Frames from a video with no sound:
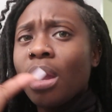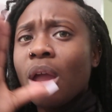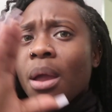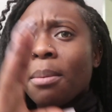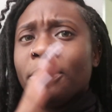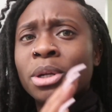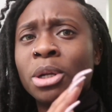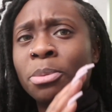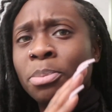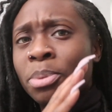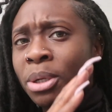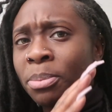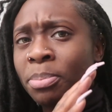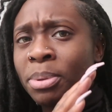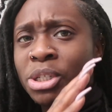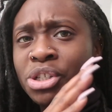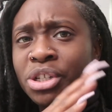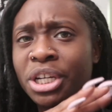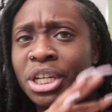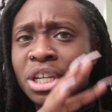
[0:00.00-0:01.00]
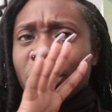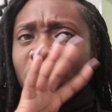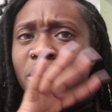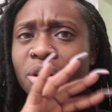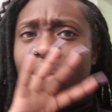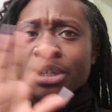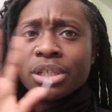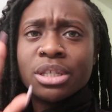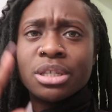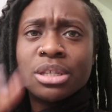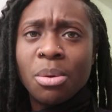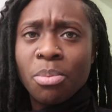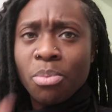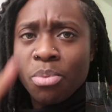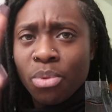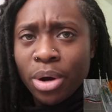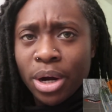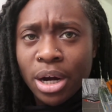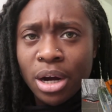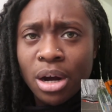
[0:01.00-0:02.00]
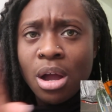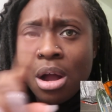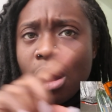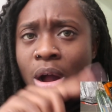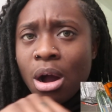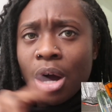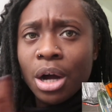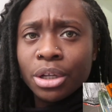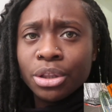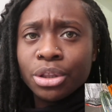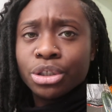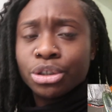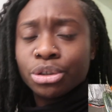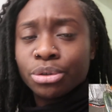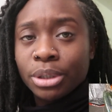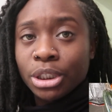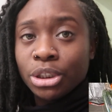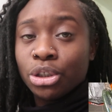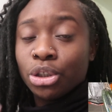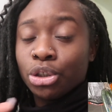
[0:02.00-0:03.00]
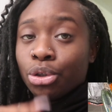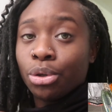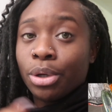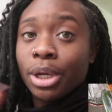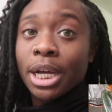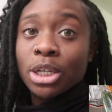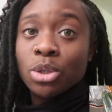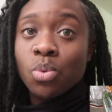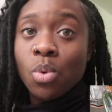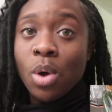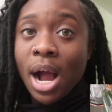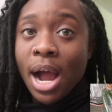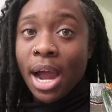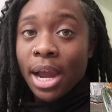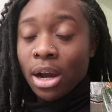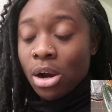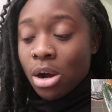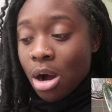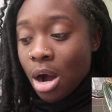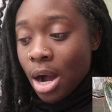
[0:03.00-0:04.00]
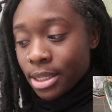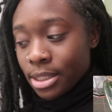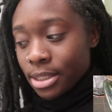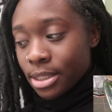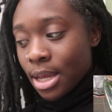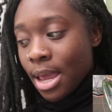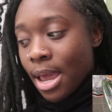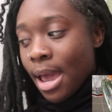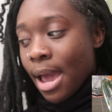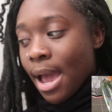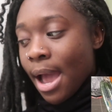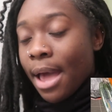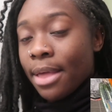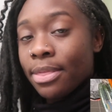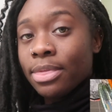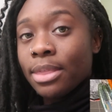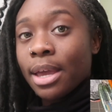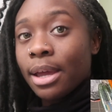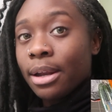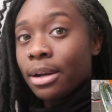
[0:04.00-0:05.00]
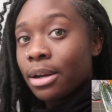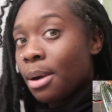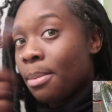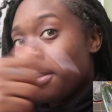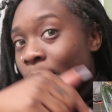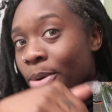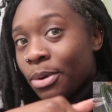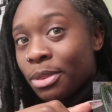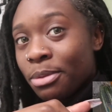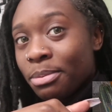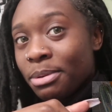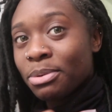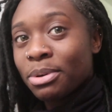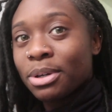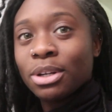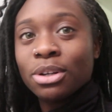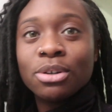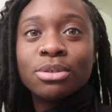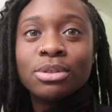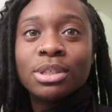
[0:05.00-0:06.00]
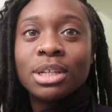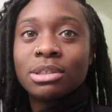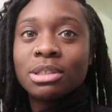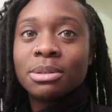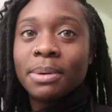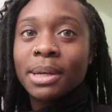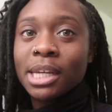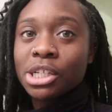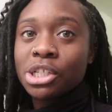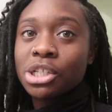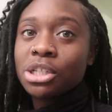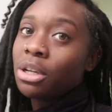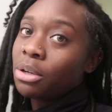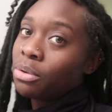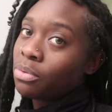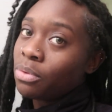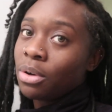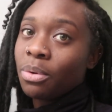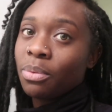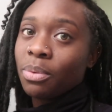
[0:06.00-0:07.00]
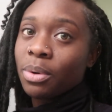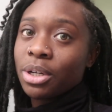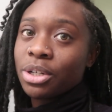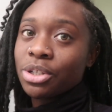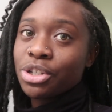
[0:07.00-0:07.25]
I'm gonna put a picture here or somewhere on the screen to show you guys what I got, and then come on with me. We're gonna go down to my kitchen and we're gonna